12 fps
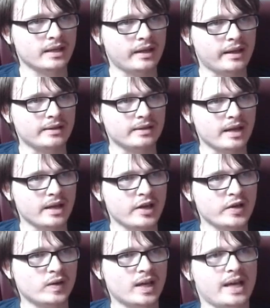
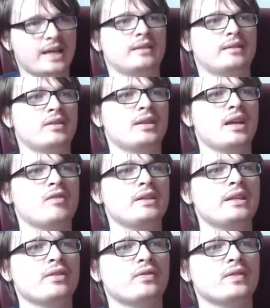So yeah, so the only
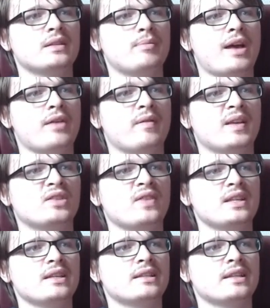difference apart from
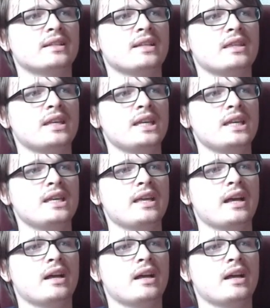aesthetics is that the